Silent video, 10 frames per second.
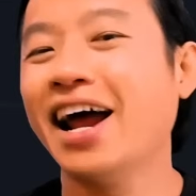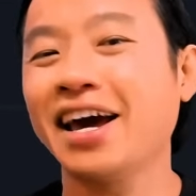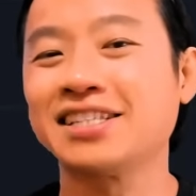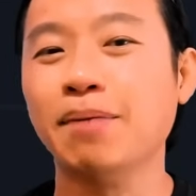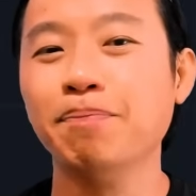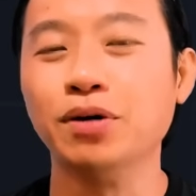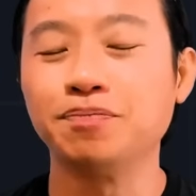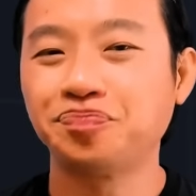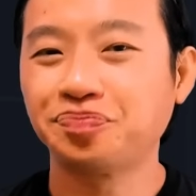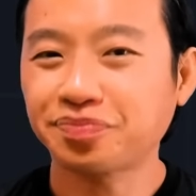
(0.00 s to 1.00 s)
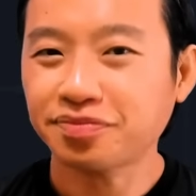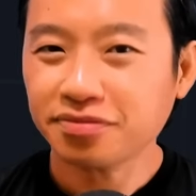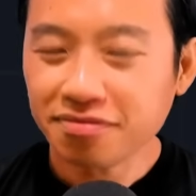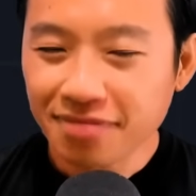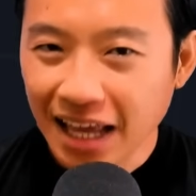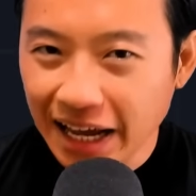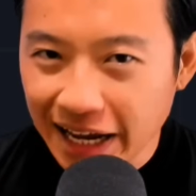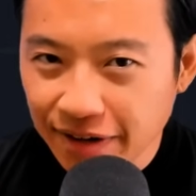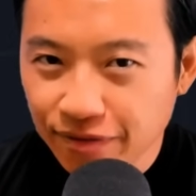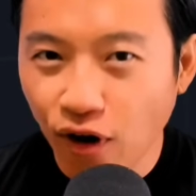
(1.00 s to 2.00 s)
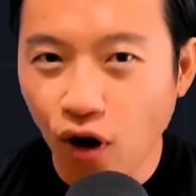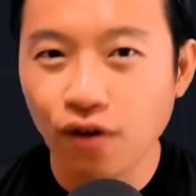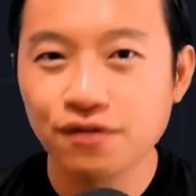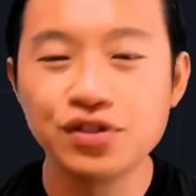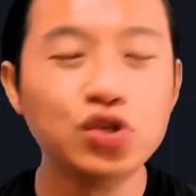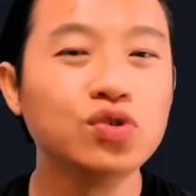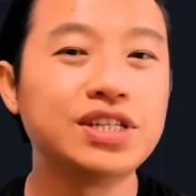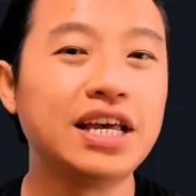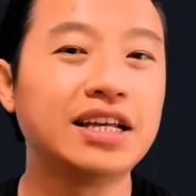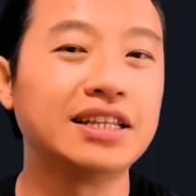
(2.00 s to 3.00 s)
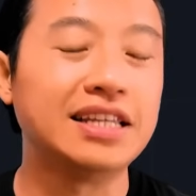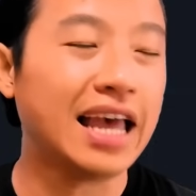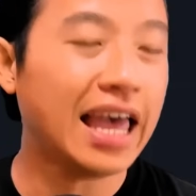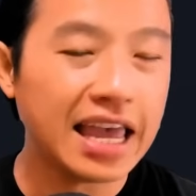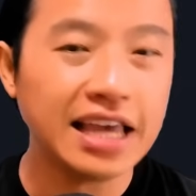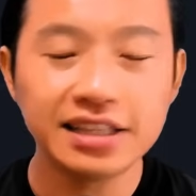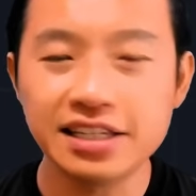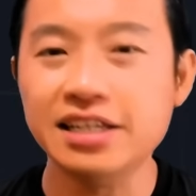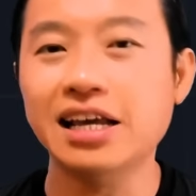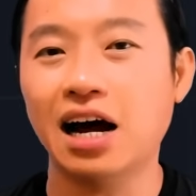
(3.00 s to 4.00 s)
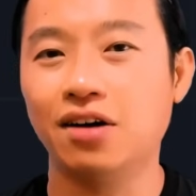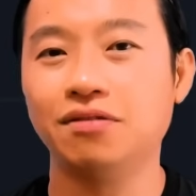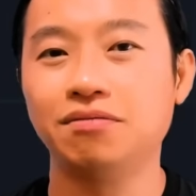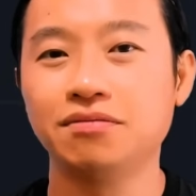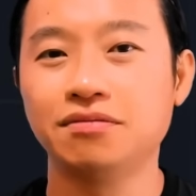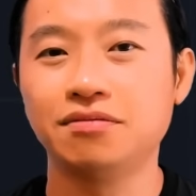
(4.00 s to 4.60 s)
another example involves using the ATR